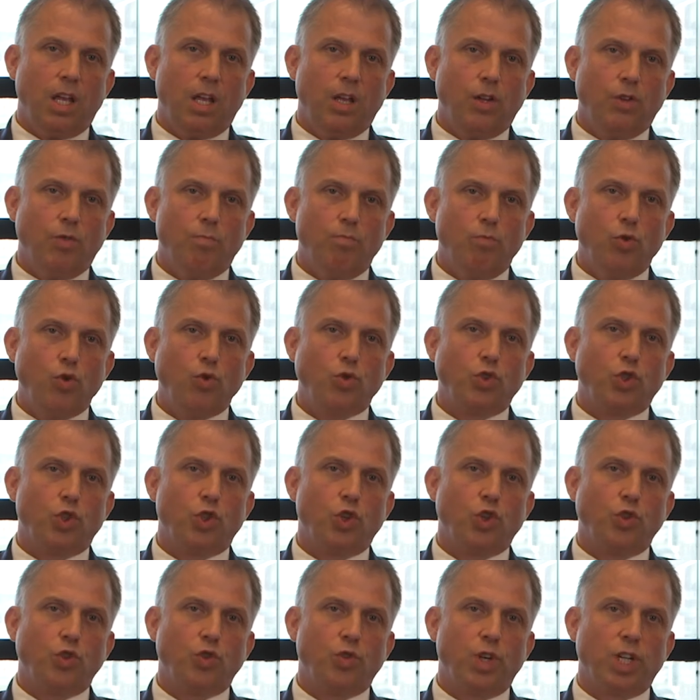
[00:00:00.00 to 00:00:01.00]
Most
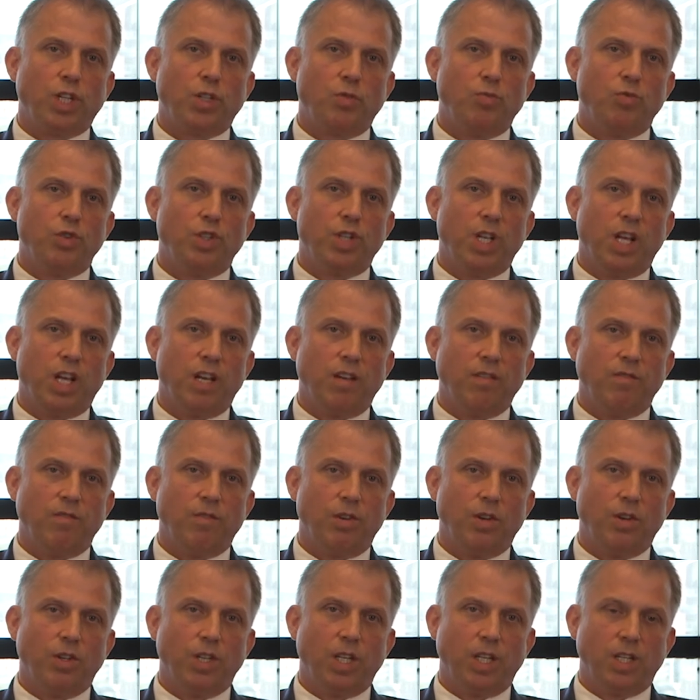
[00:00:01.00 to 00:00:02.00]
contracts would have
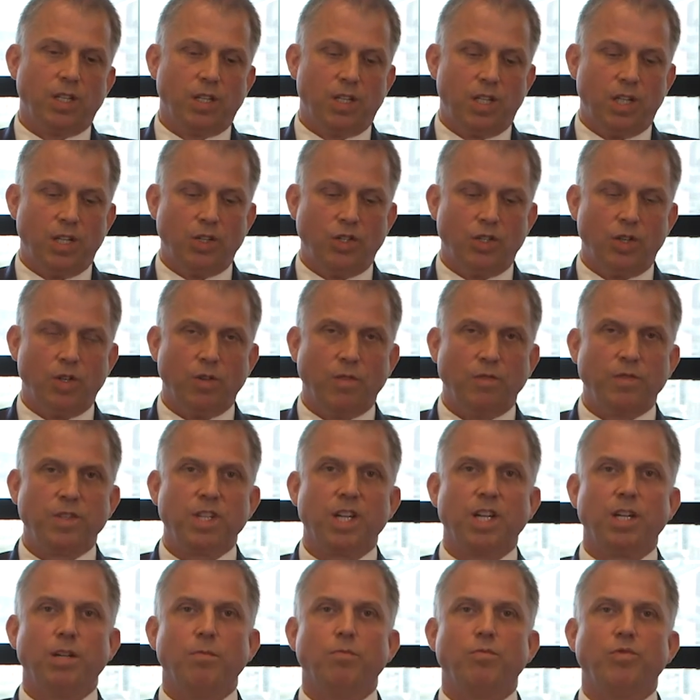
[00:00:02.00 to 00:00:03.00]
an extension of
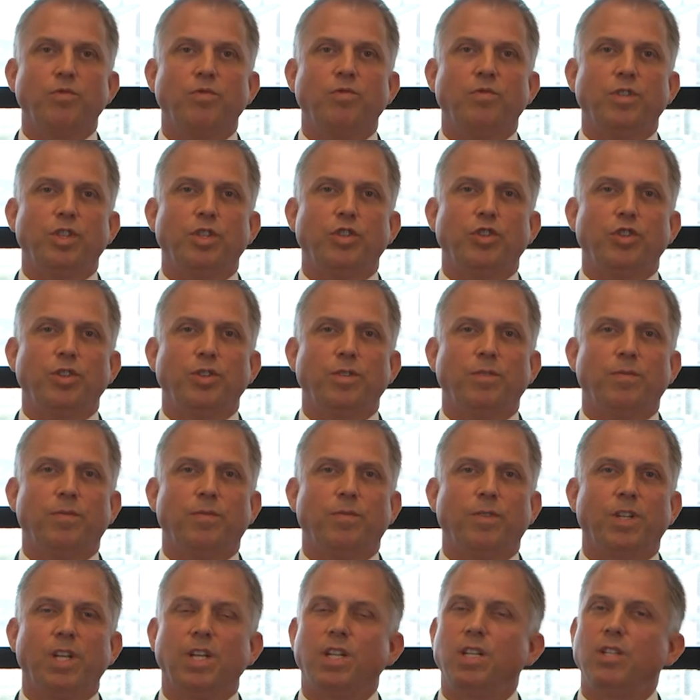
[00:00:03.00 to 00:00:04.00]
time provision.
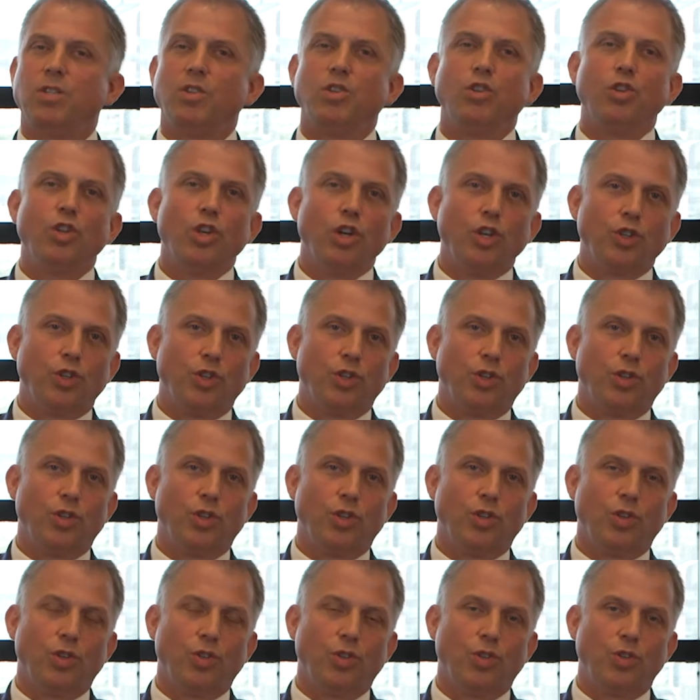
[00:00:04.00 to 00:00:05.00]
That is not
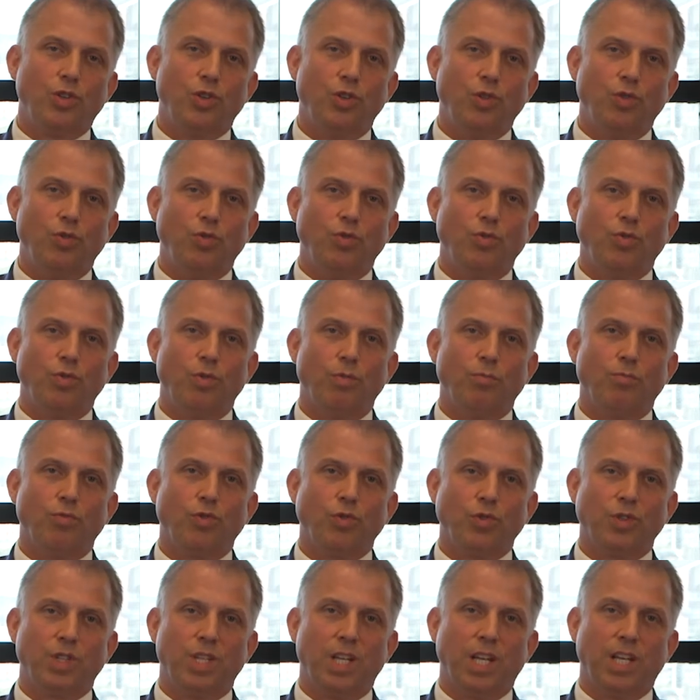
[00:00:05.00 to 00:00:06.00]
to
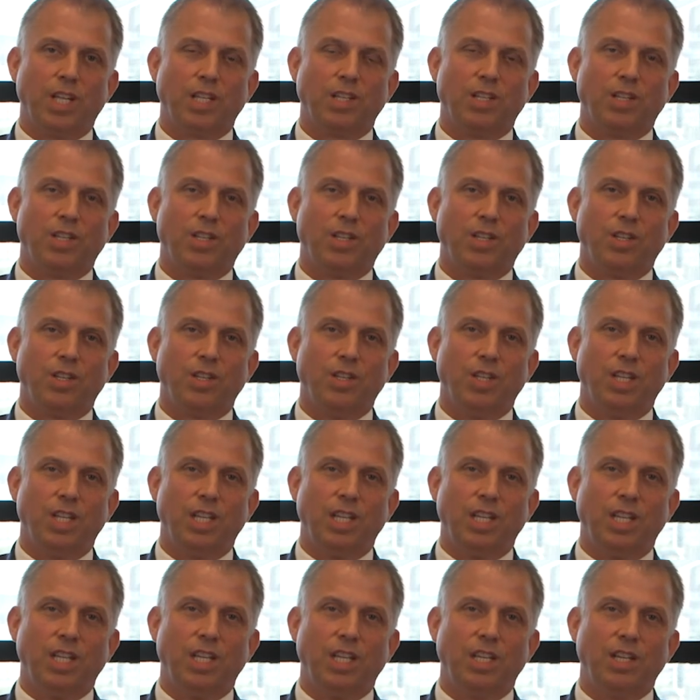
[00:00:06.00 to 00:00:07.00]
protect
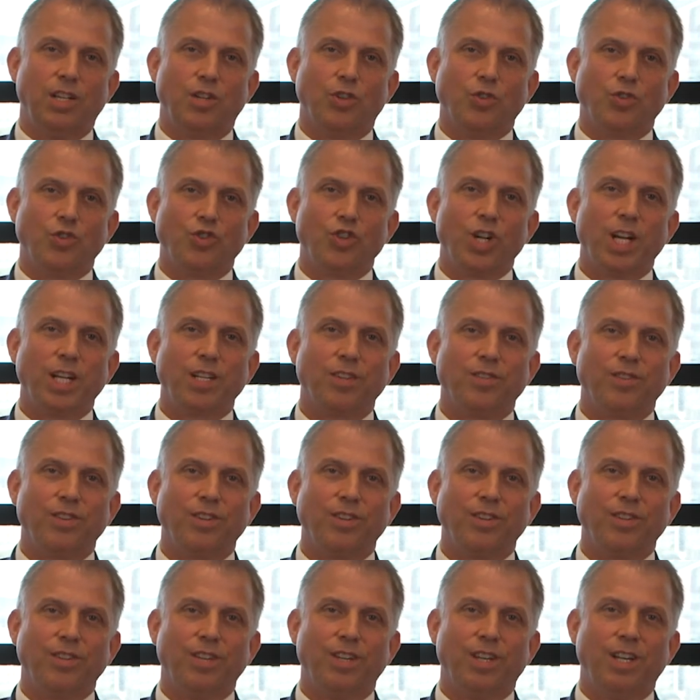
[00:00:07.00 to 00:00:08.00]
the
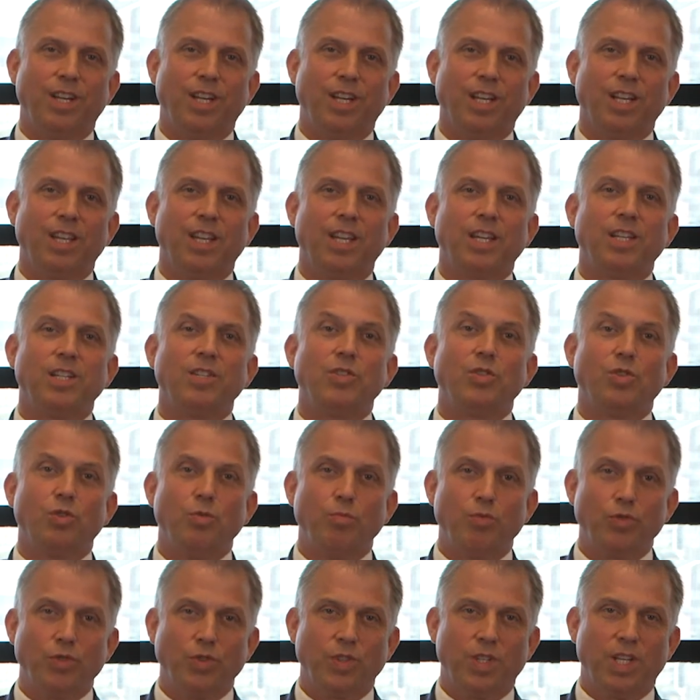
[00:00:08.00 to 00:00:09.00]
contractor, that is to
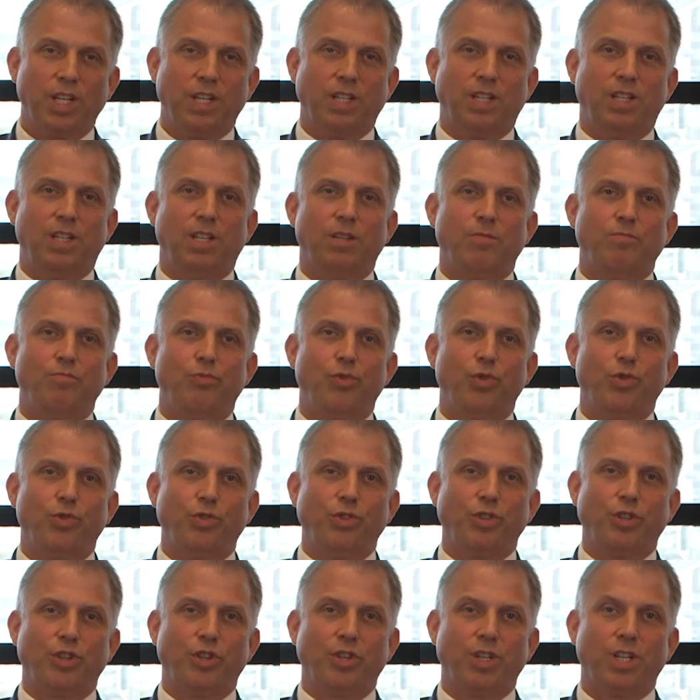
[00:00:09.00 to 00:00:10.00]
protect the
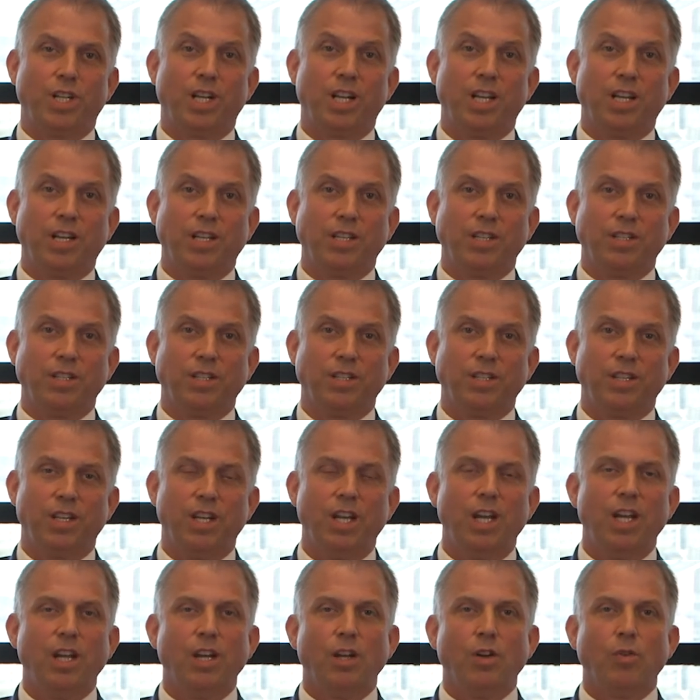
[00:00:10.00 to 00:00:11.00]
employer, the client.
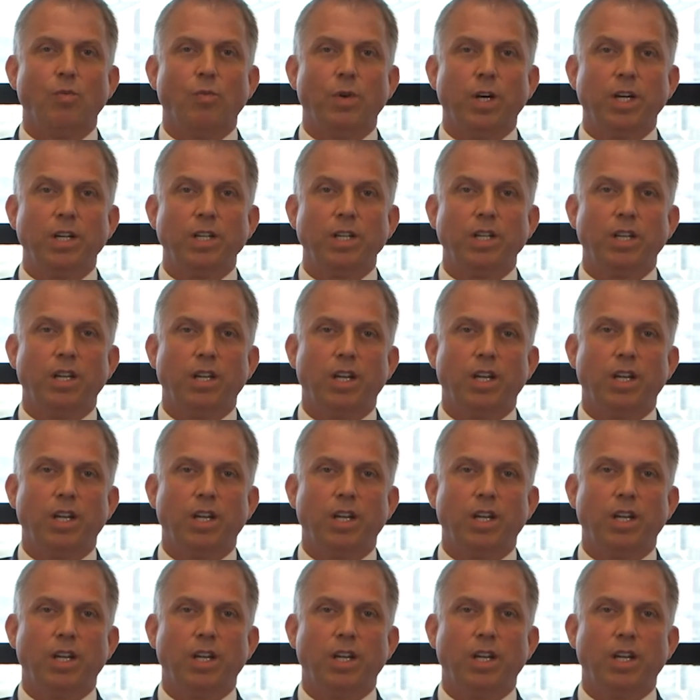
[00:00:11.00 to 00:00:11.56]
Why?